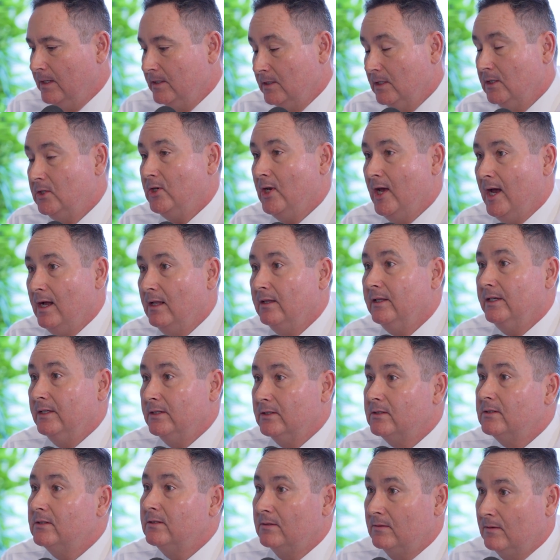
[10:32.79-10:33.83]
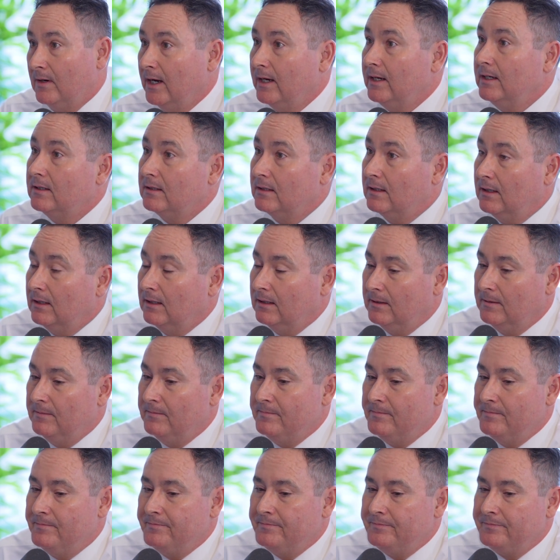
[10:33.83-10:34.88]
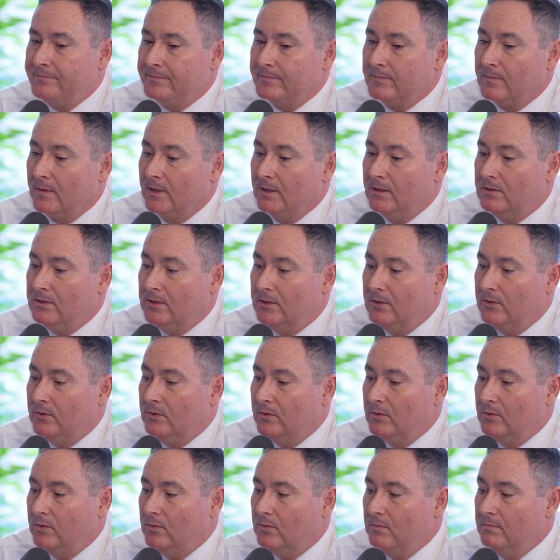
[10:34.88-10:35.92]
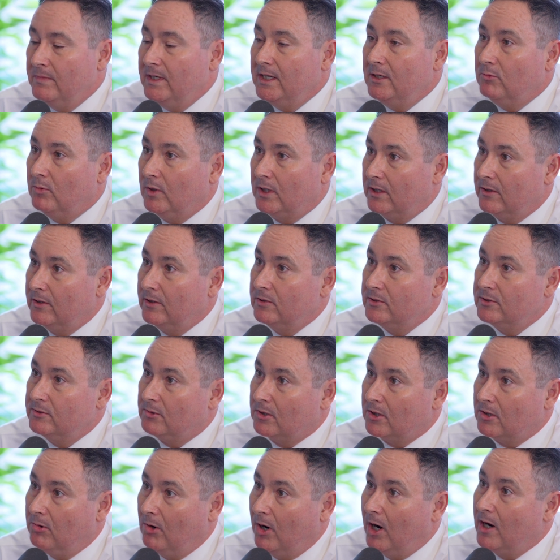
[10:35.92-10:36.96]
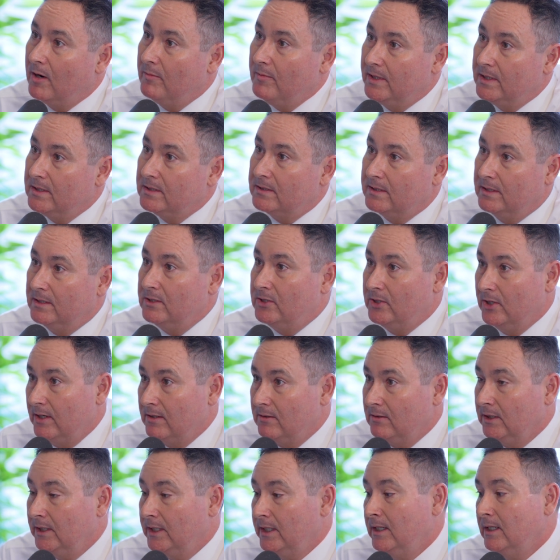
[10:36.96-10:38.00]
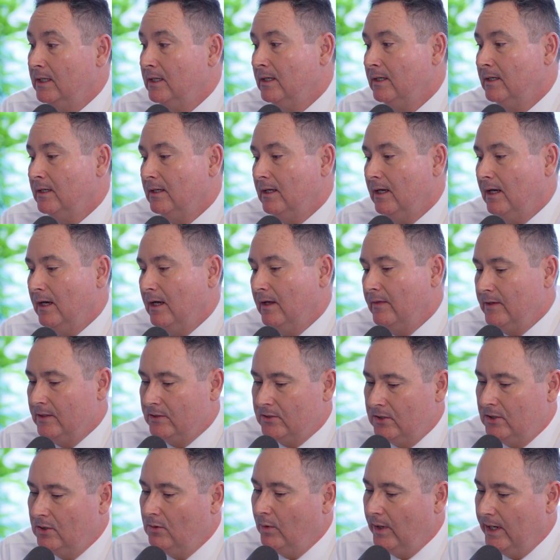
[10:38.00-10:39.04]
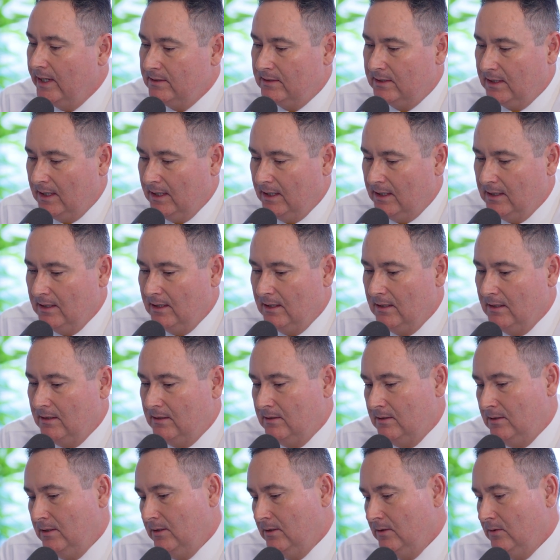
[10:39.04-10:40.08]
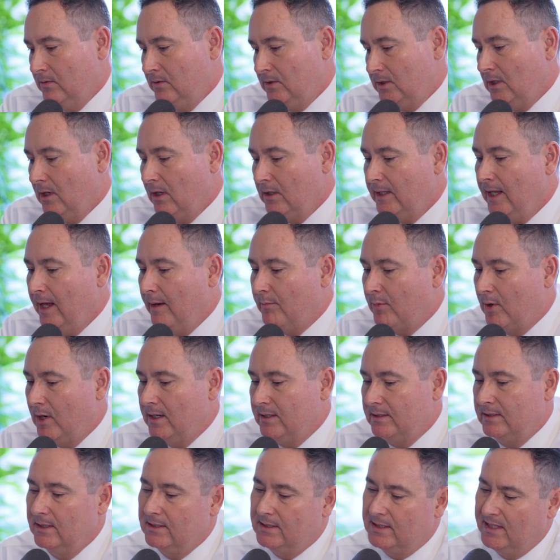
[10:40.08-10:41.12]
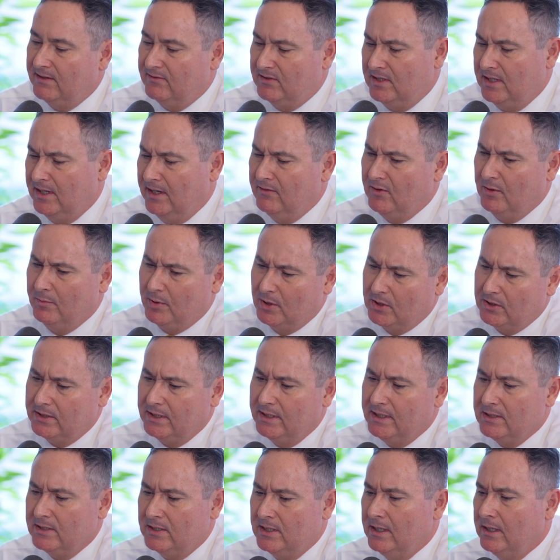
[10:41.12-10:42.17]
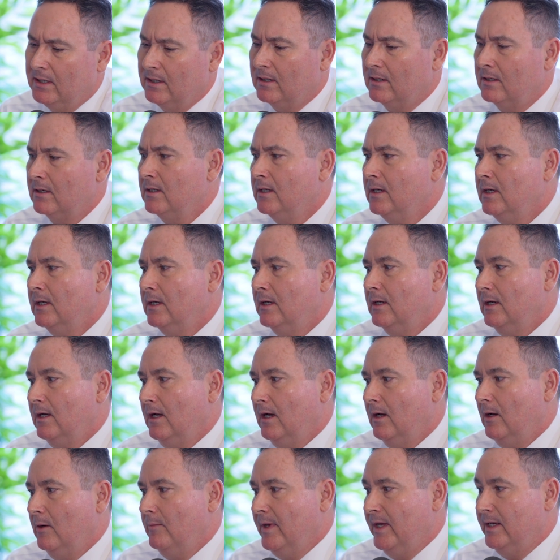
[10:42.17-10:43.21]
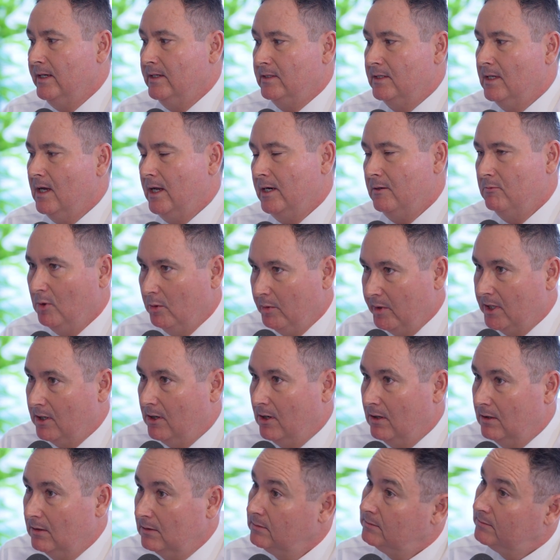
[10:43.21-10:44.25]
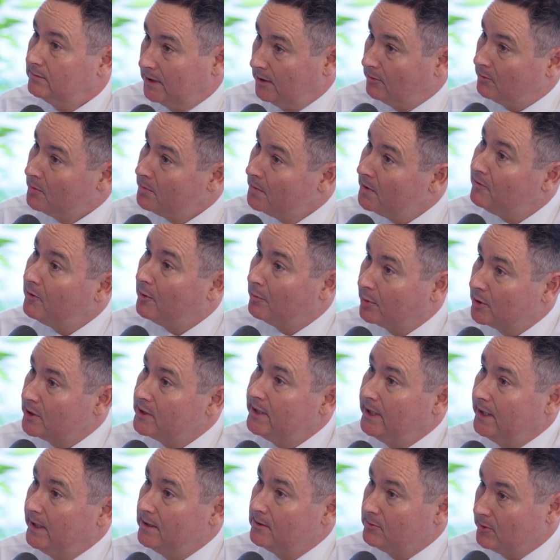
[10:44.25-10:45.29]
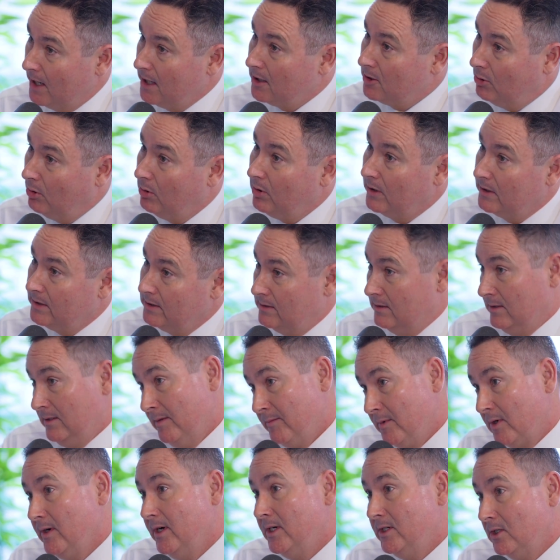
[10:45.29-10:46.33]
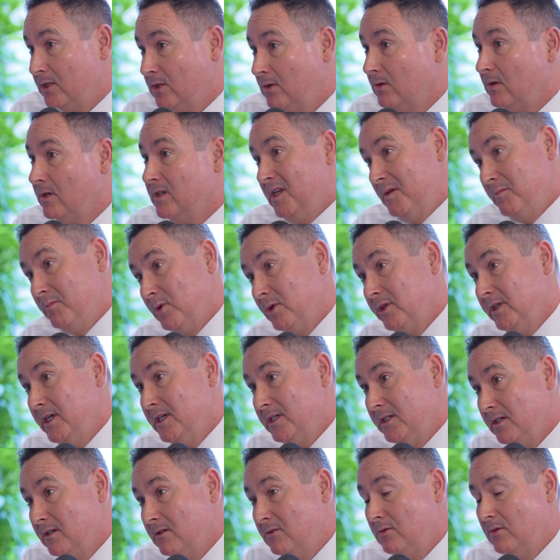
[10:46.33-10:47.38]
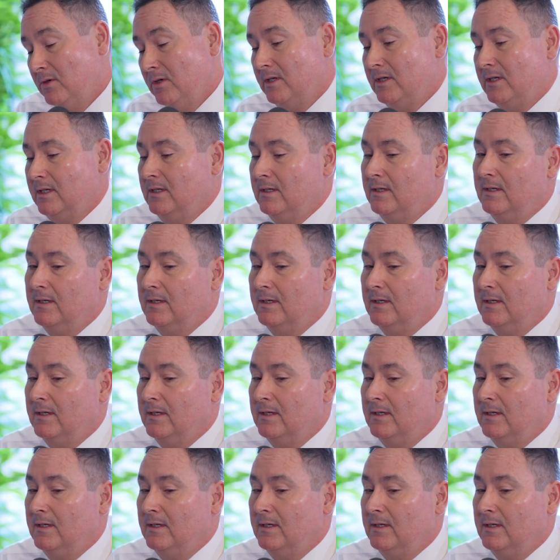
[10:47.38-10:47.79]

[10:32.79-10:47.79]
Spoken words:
challenge, right, to meet one of those requirements. And generally, there's two ways to get in to start that process. If a person is here and is not in what we call removal proceedings, right, court, immigration court, deportation court,